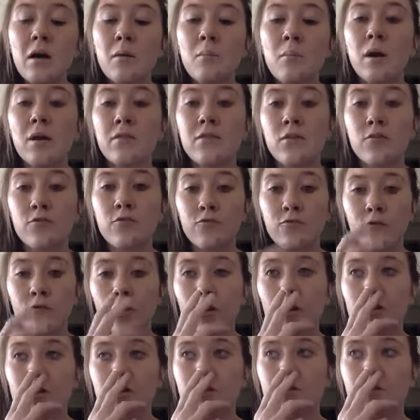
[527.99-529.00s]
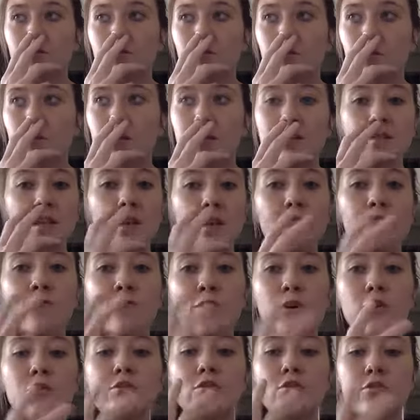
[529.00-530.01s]
But we're going to say
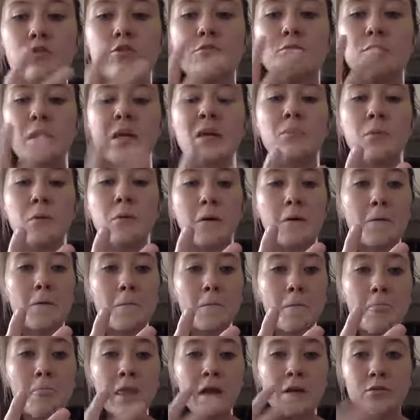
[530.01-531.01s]
first 2 people